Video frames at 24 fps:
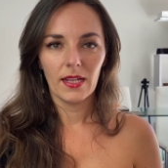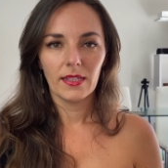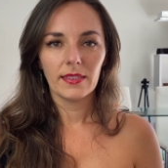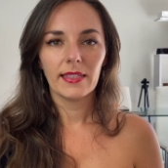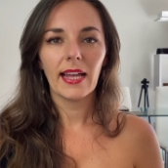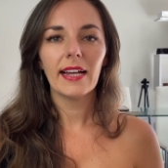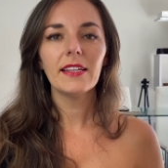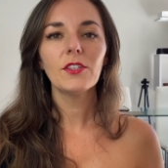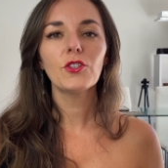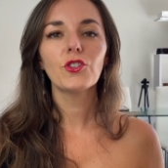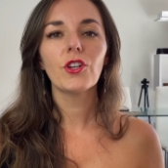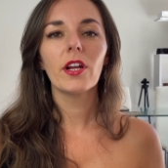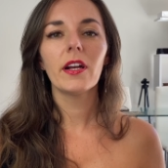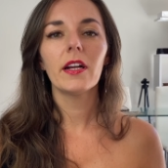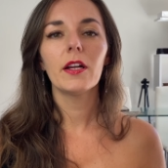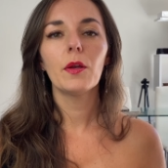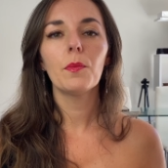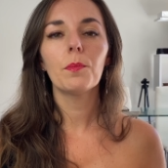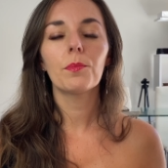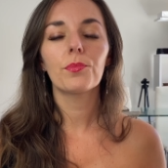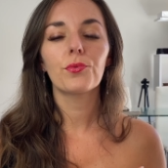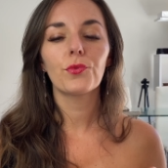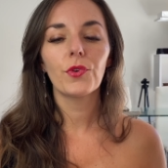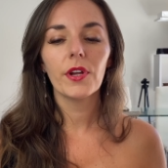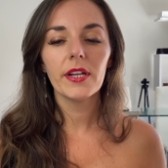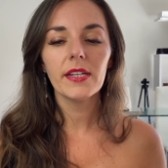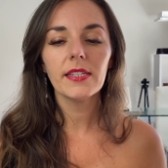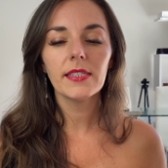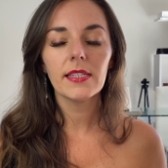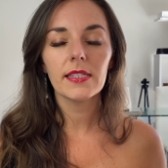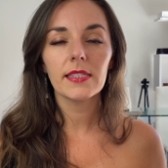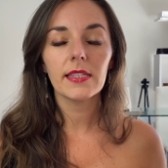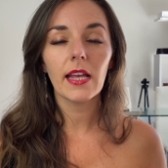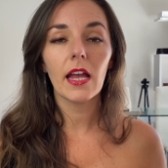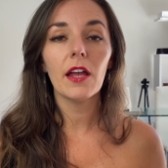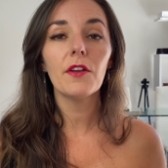Tantra
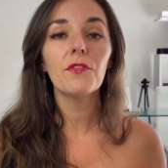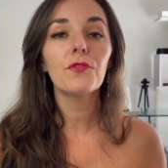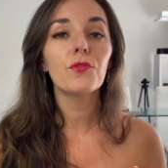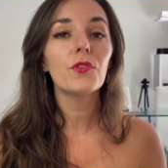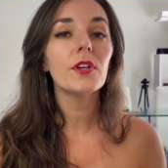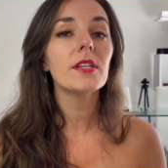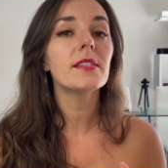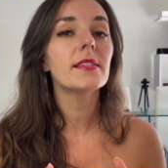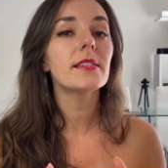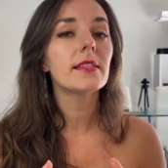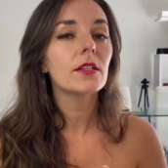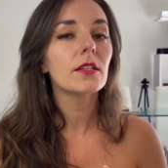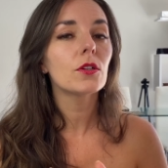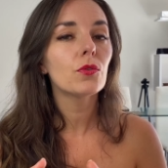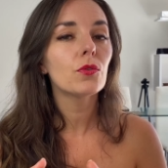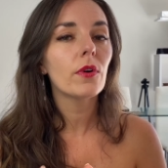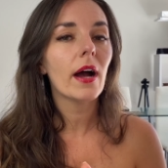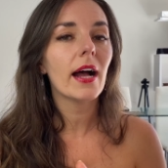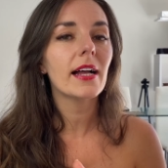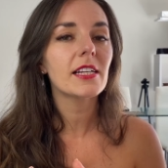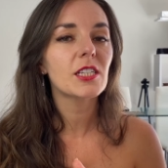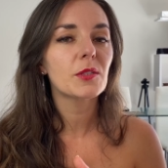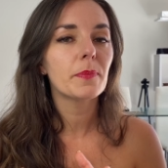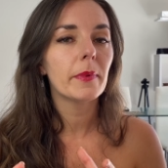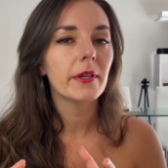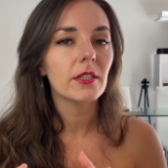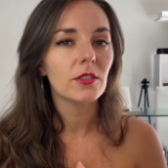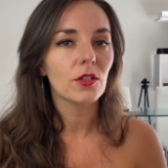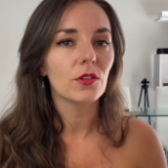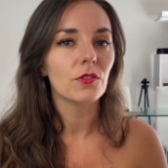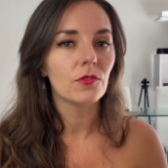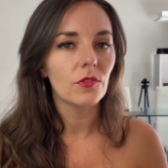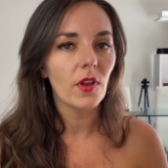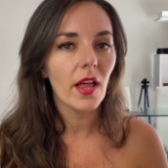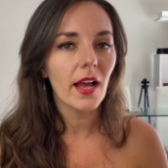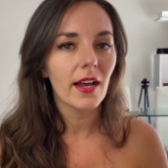embraces every single aspect
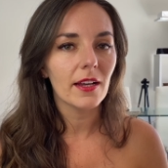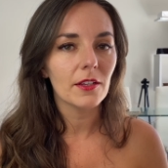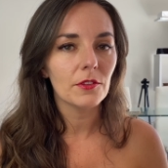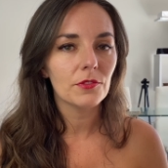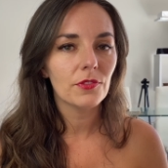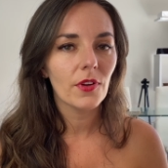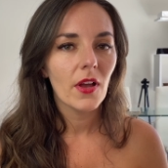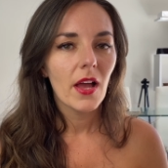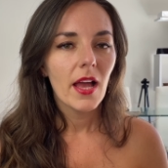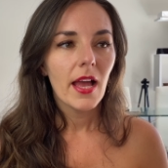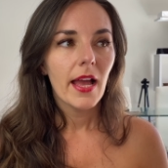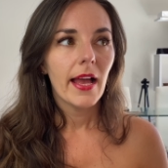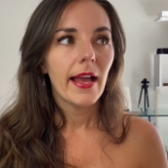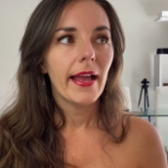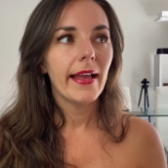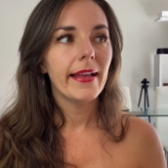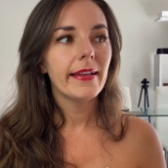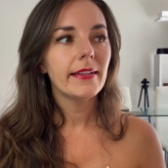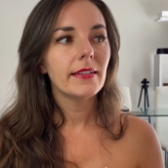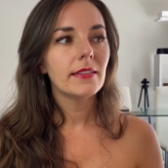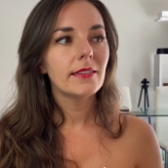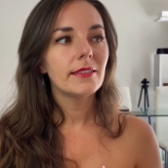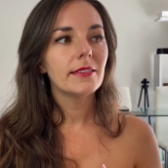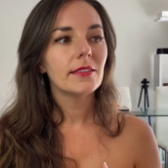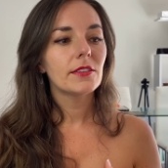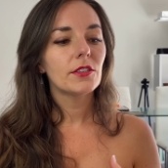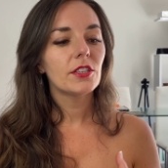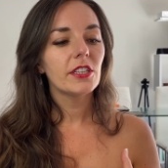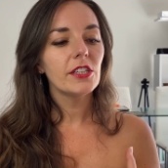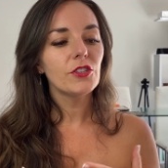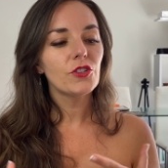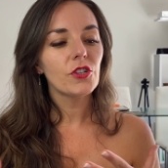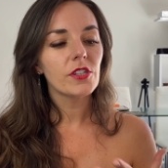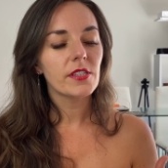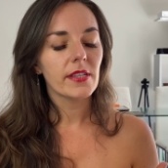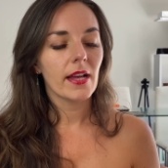of life and
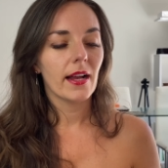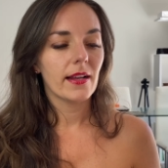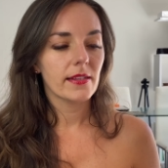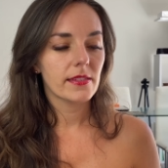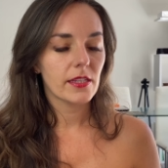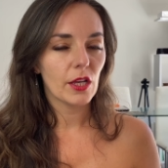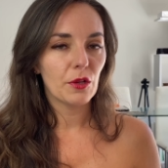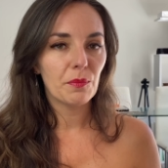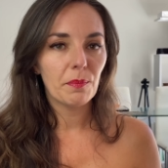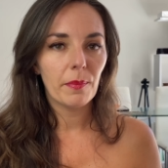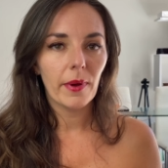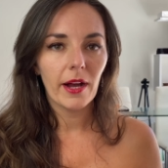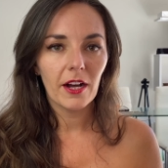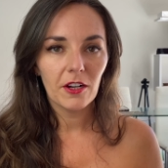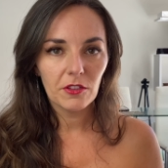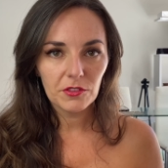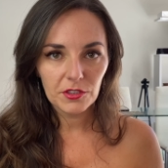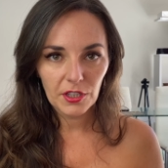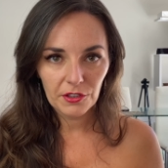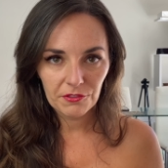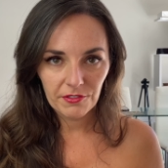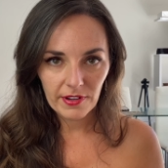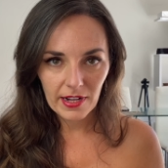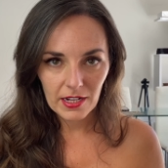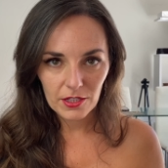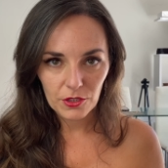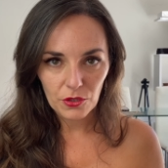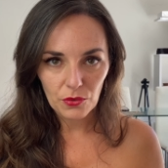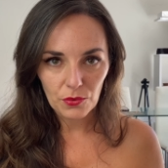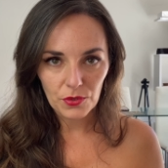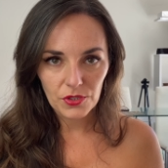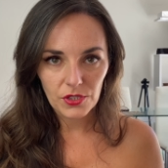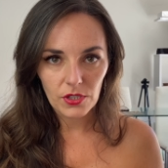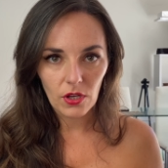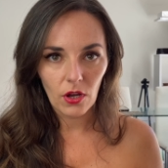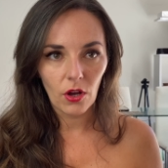teaches us about the
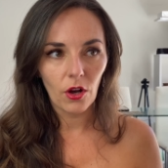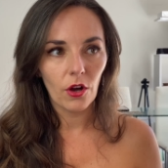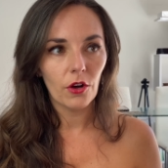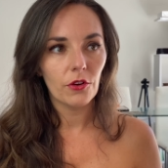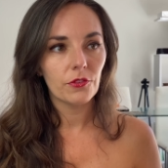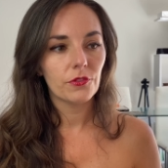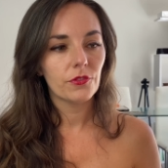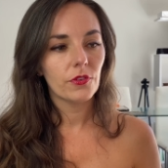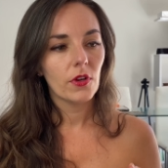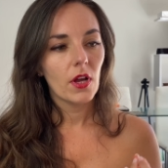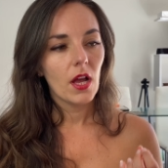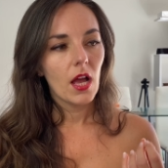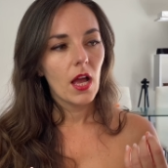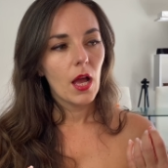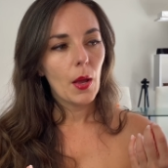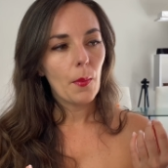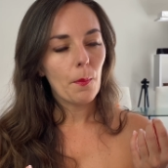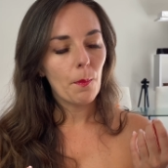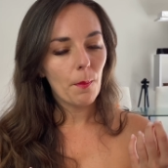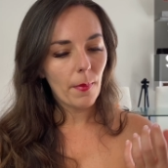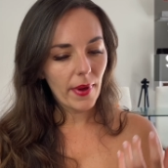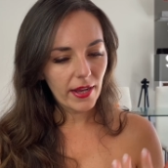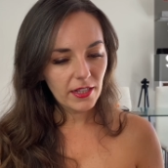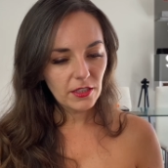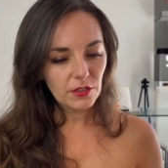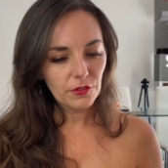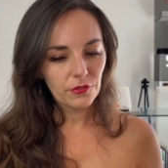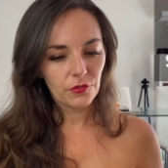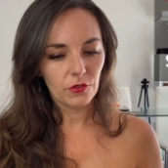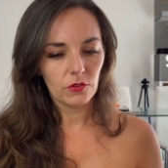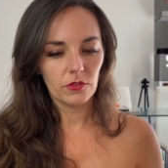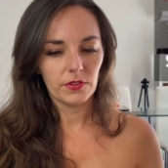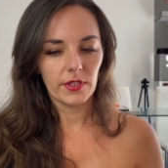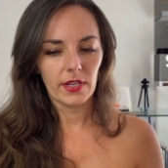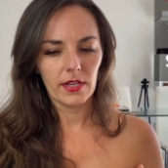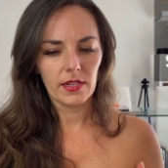values of
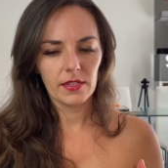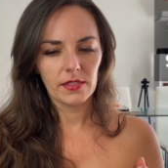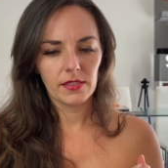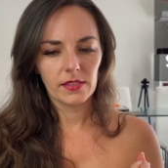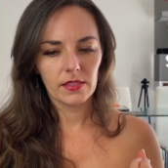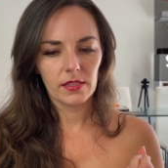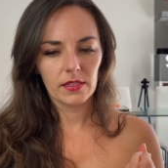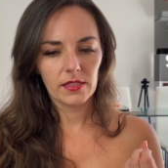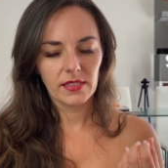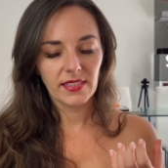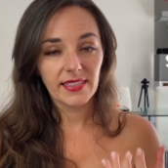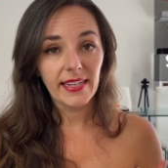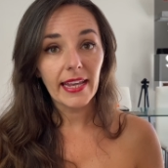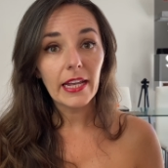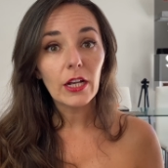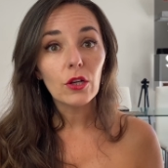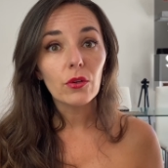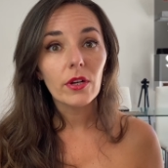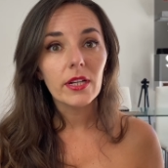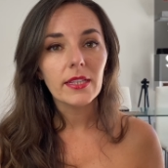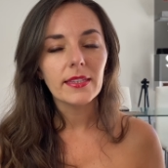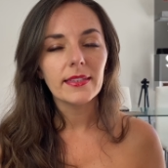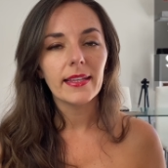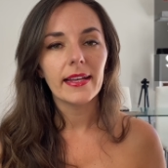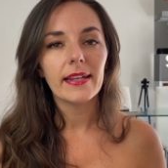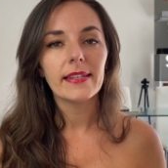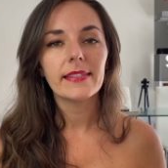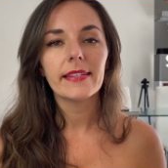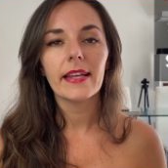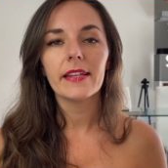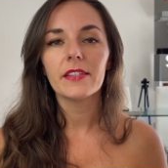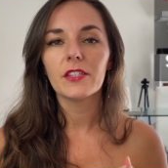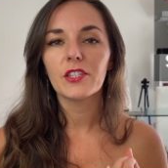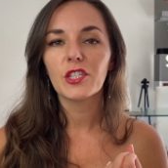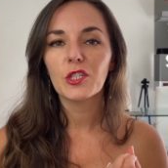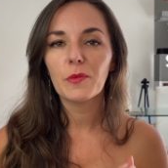mindfulness, sacredness,
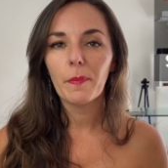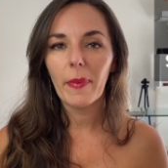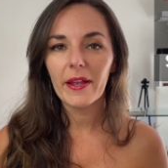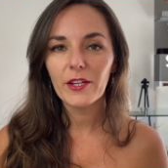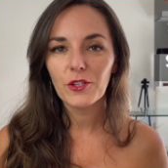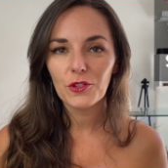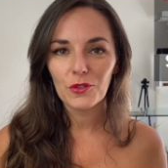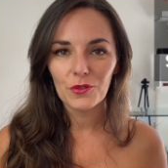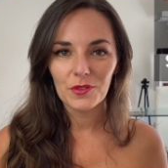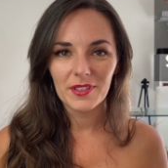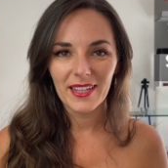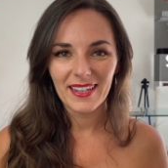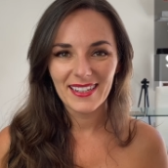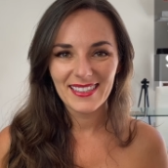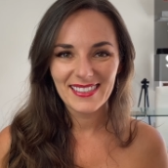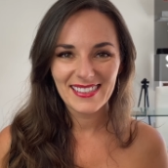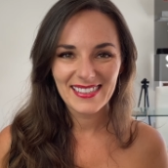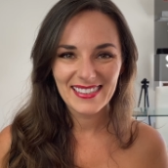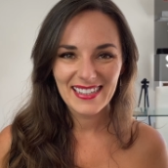and specialness.